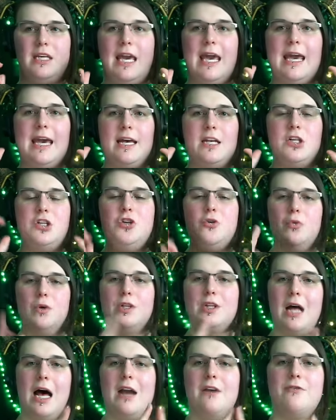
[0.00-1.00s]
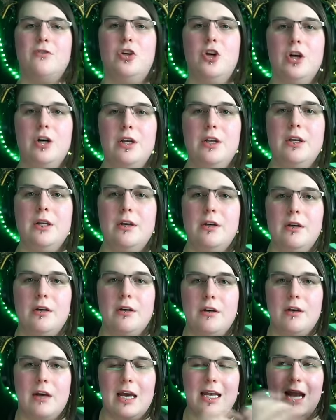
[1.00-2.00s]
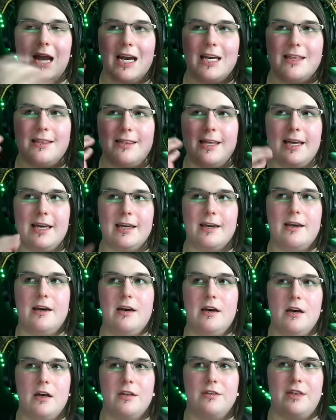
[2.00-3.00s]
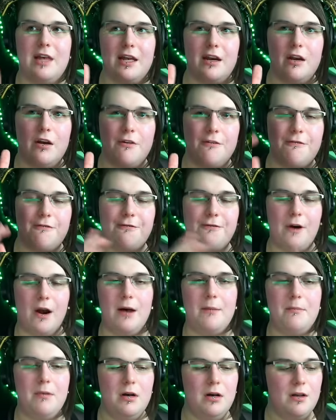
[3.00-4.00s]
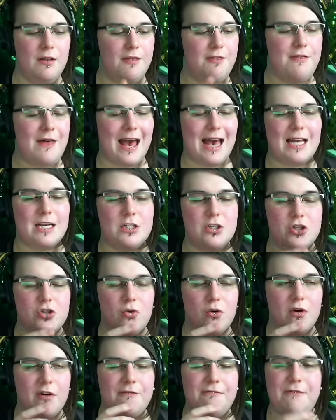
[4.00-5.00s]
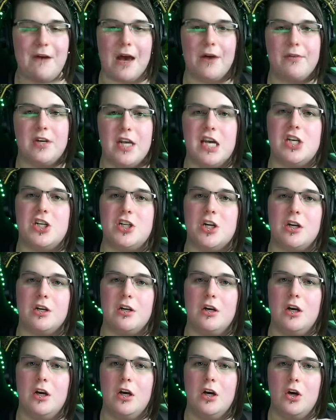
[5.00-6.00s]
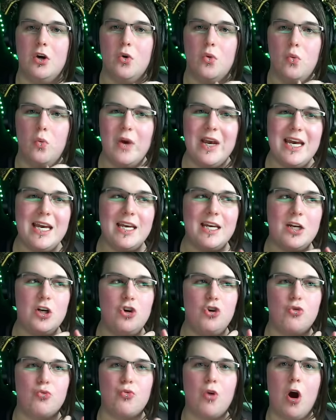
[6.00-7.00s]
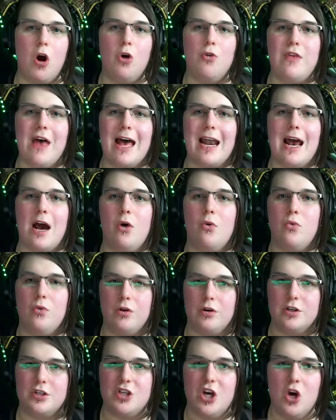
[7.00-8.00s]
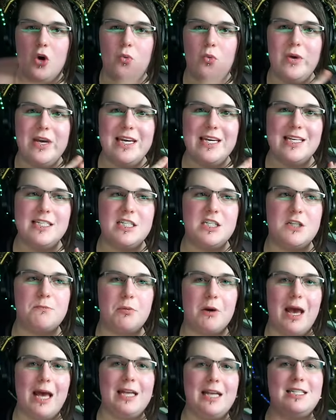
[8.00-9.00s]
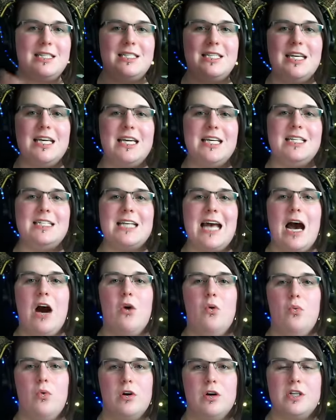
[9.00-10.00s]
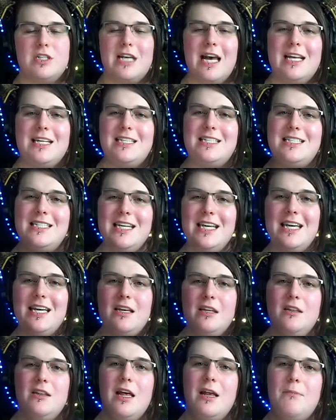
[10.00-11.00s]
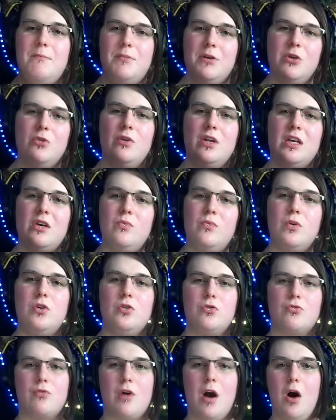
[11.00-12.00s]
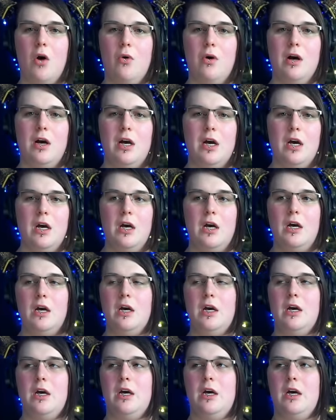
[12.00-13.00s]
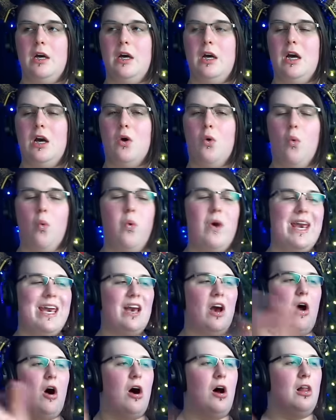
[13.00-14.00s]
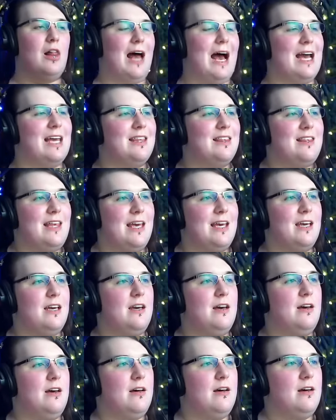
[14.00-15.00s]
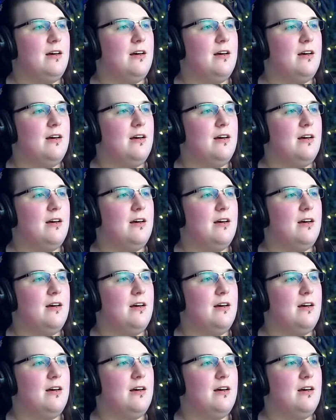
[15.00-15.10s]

can do a lot of good. And I think that from that sort of foundation, we can grow that outwards. We can spread seeds outwards and see that beauty will grow. We all, I think,